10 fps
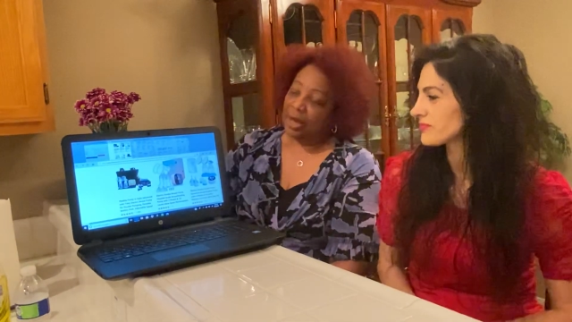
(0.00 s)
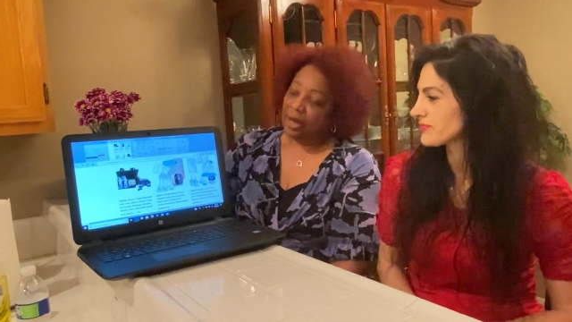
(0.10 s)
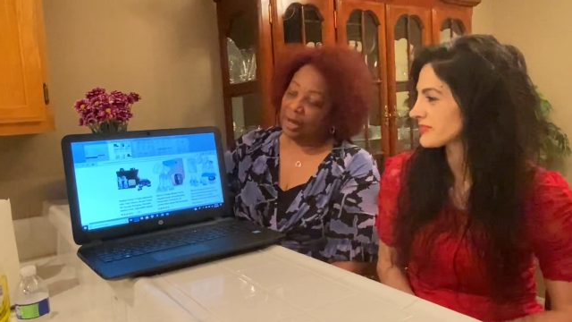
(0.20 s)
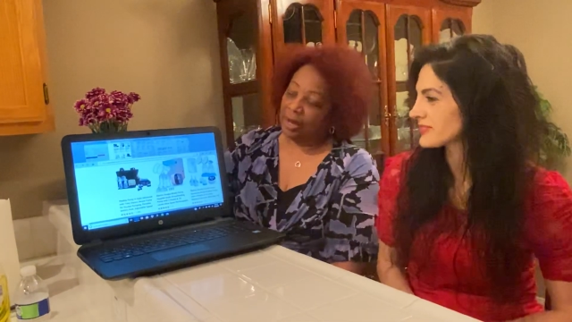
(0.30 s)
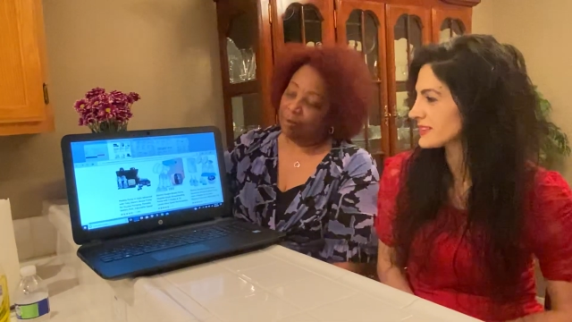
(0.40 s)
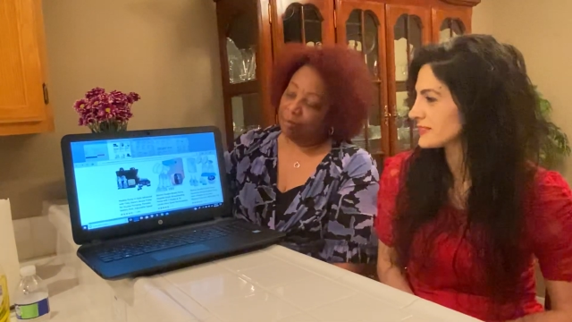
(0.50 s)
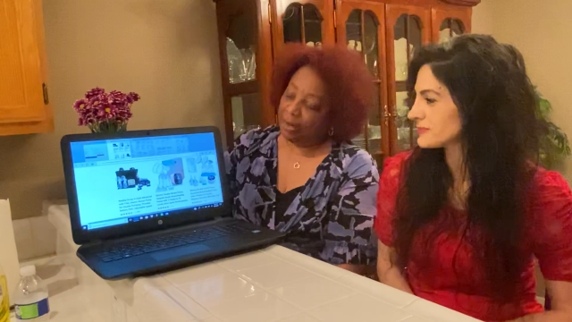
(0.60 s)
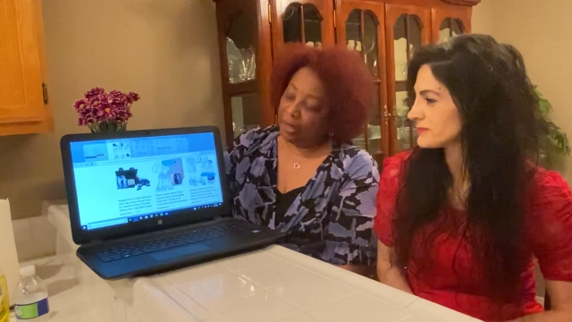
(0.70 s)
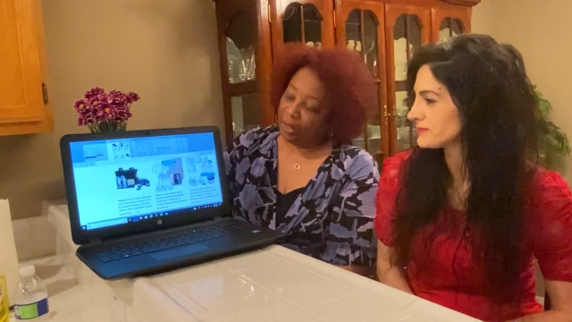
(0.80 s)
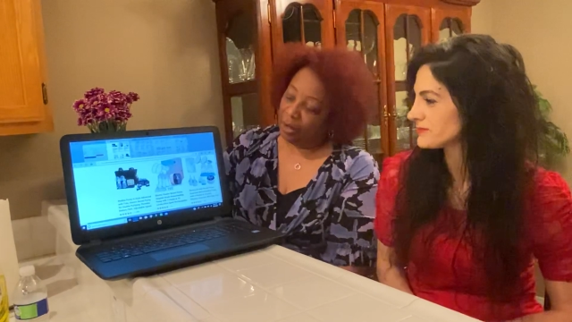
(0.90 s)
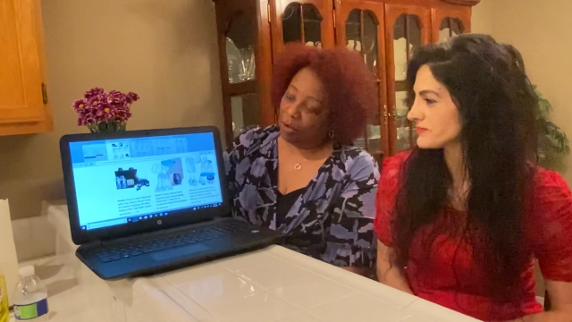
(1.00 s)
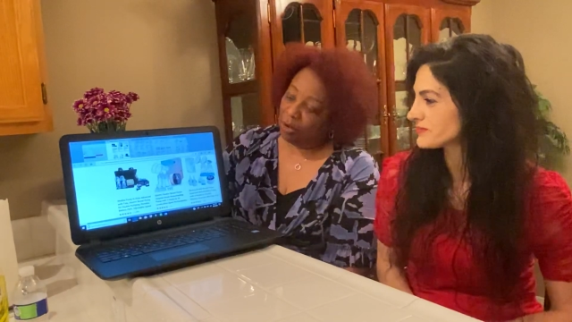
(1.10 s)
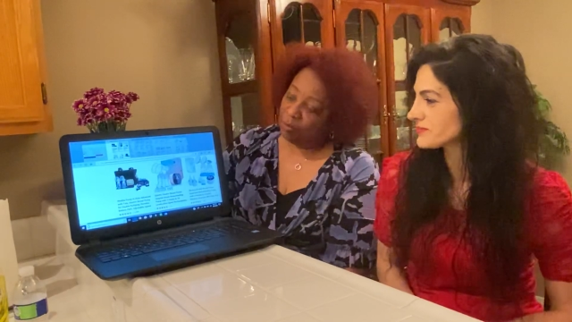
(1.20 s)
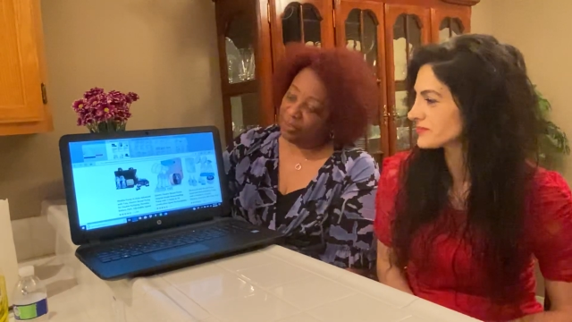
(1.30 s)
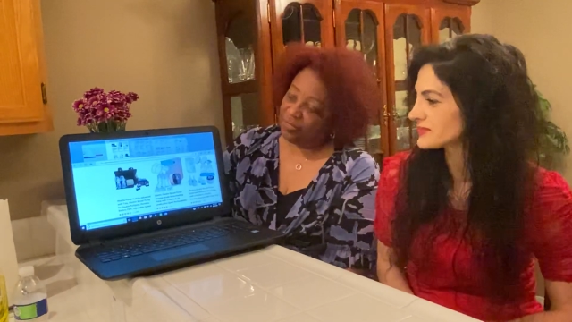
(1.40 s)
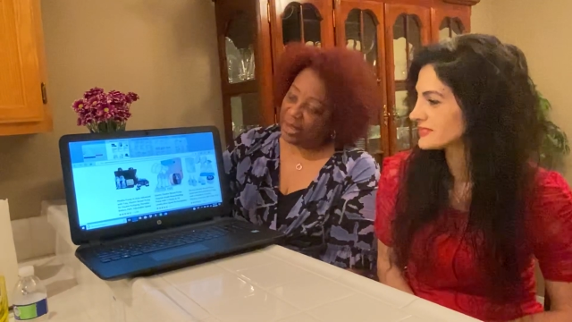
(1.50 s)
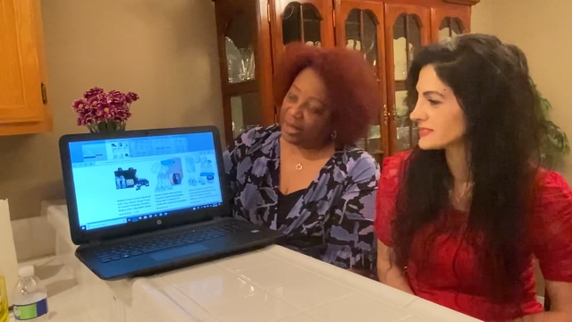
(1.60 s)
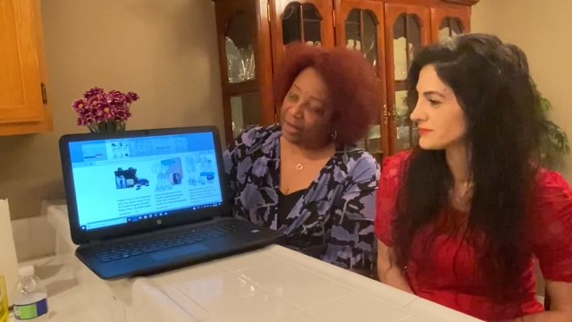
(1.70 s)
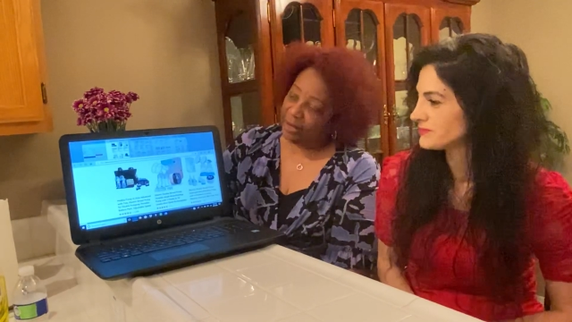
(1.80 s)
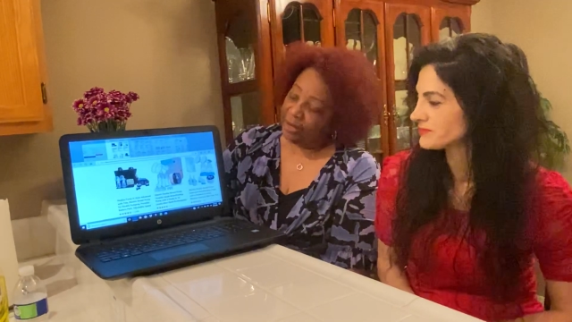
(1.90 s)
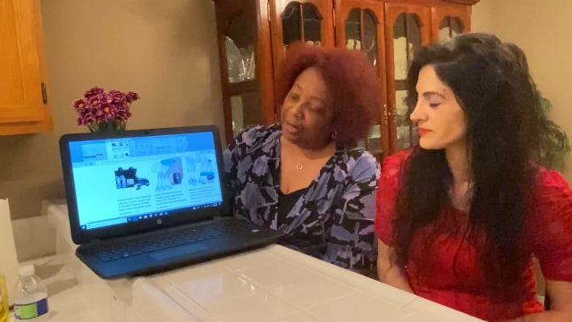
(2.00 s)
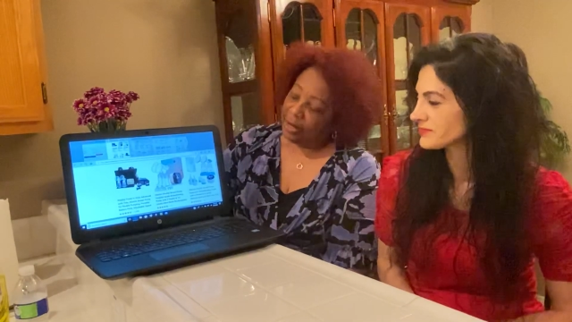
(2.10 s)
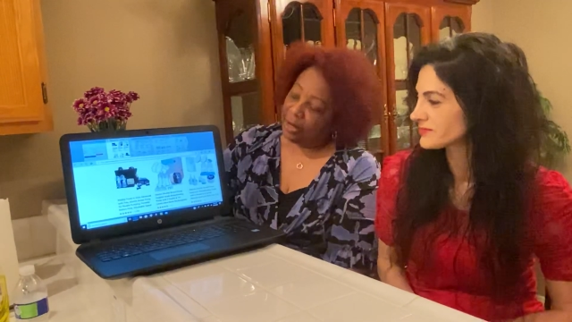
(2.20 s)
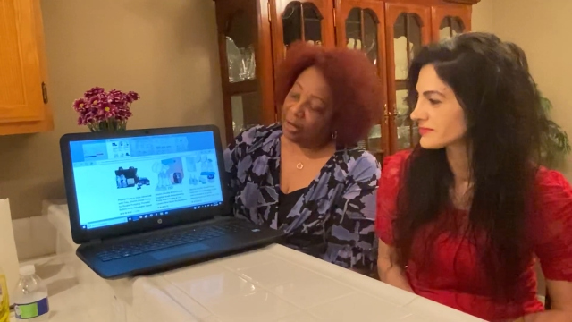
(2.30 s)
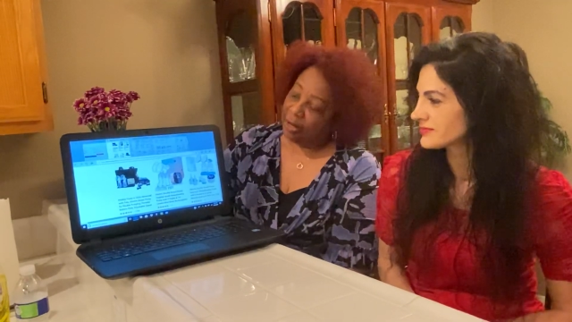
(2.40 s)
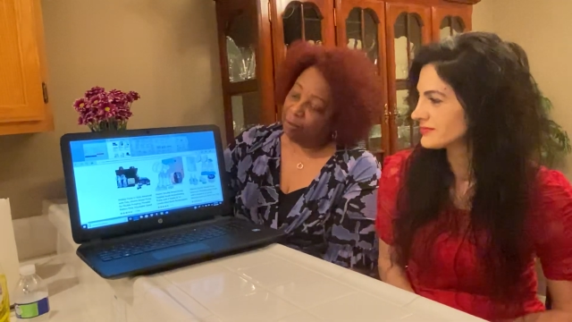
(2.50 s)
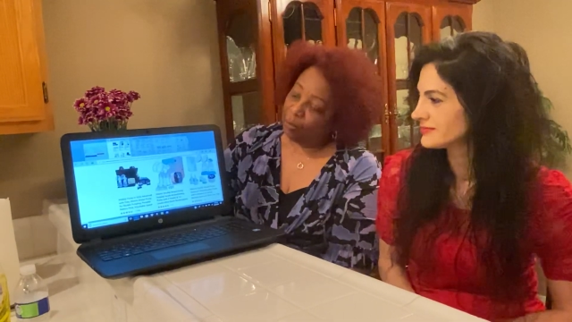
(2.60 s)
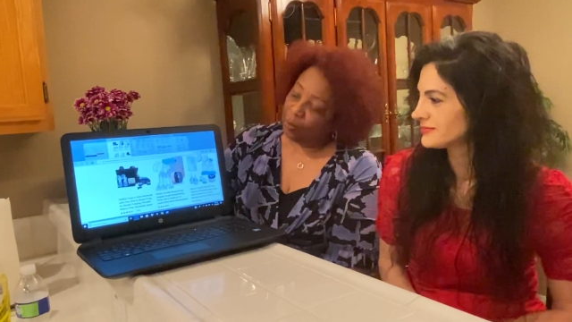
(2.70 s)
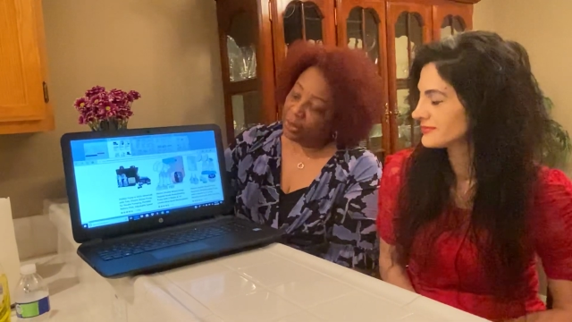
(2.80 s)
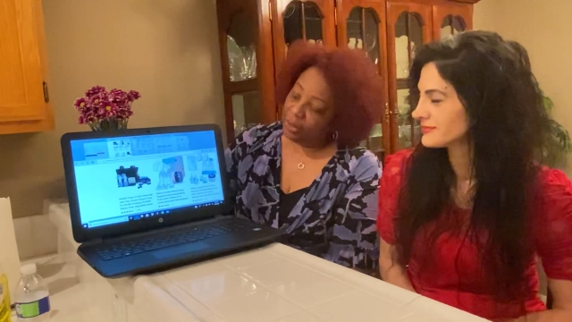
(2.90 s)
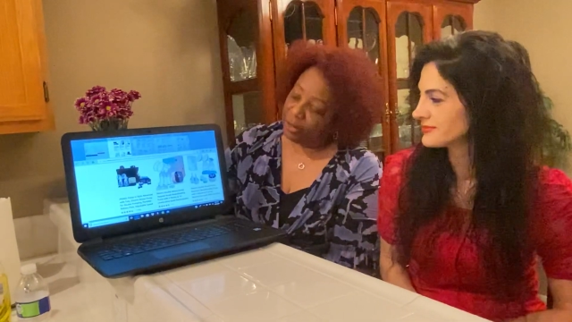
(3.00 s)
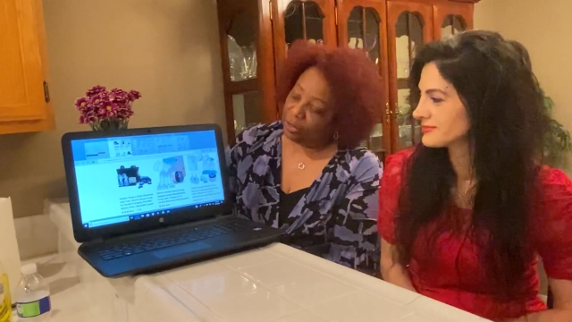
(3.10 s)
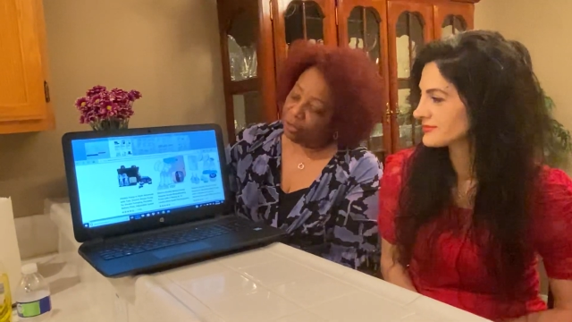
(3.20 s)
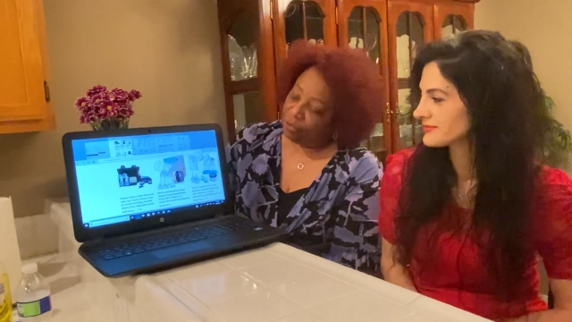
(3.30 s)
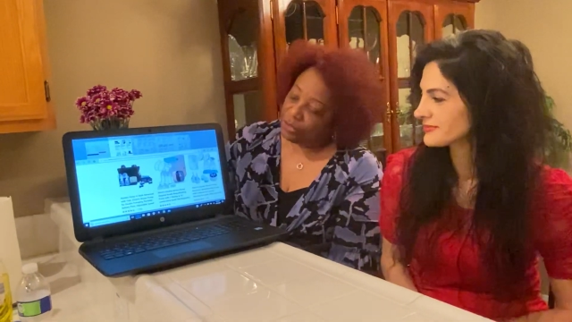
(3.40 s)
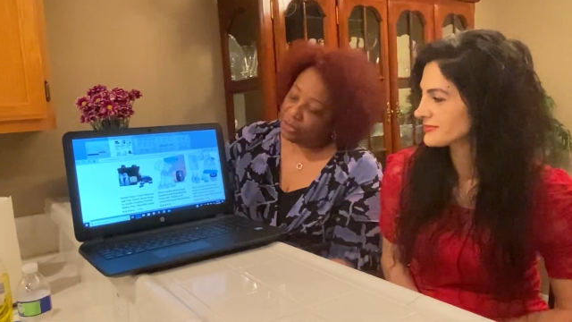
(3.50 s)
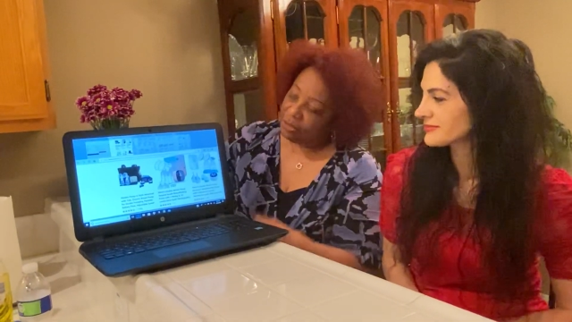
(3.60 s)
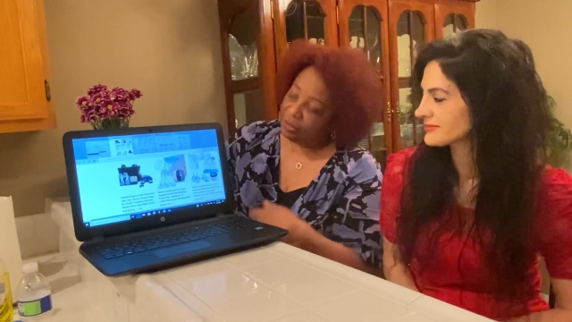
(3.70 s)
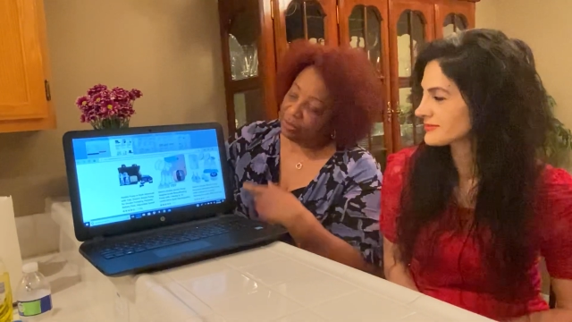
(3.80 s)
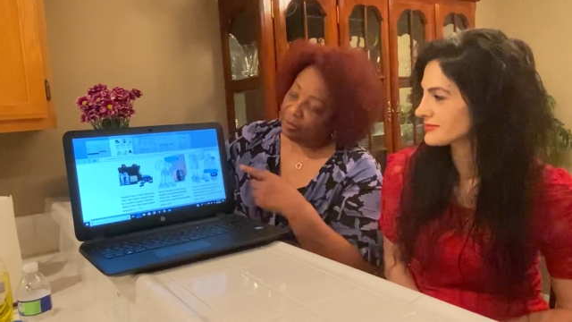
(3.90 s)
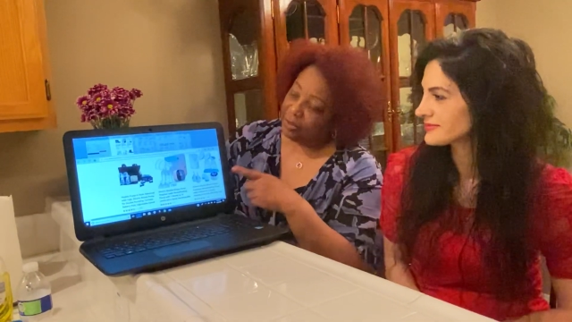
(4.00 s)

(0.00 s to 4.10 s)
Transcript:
Speaker 1: along with that, we're going to go to